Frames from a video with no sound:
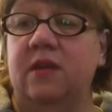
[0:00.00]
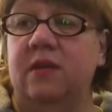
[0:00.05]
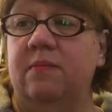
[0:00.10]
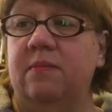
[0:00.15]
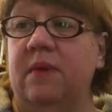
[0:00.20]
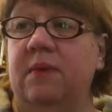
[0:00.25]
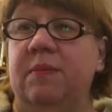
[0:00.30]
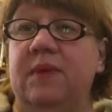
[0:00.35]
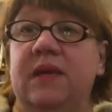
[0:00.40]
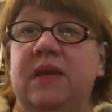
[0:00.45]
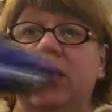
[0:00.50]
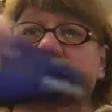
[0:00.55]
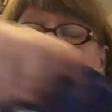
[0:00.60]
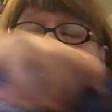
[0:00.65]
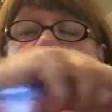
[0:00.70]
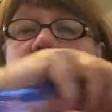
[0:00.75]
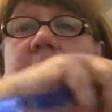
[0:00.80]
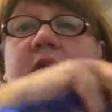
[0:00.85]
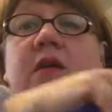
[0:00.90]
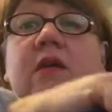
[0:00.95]
My big,
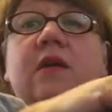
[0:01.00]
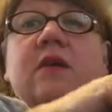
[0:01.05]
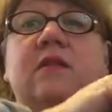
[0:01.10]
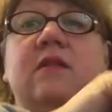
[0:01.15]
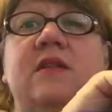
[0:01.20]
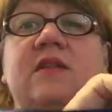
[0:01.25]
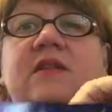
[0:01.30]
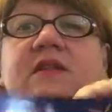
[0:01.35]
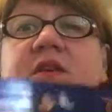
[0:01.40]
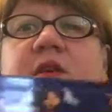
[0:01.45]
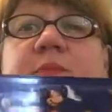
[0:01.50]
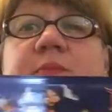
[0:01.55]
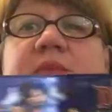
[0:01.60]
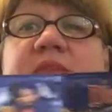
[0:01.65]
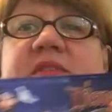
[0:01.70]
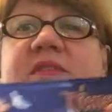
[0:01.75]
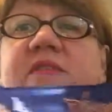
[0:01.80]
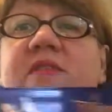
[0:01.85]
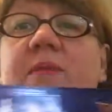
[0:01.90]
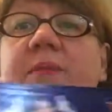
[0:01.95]
let's hope
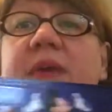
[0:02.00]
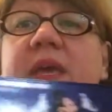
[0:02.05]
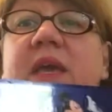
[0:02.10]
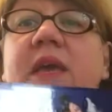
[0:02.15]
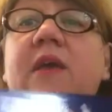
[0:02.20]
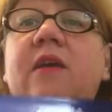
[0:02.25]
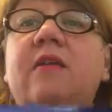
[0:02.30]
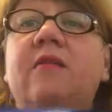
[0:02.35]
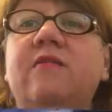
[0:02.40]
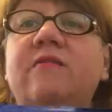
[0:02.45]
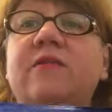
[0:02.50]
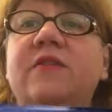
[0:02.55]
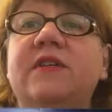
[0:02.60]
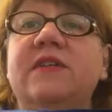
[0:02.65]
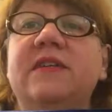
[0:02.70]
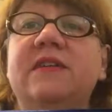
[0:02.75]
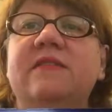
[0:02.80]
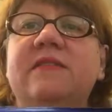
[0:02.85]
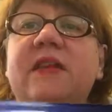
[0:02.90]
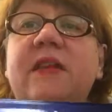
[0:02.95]
this is the biggie on
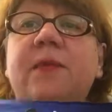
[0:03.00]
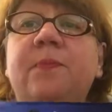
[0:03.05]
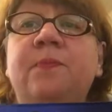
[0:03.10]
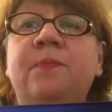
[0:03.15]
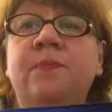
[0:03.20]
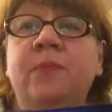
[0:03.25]
Disney.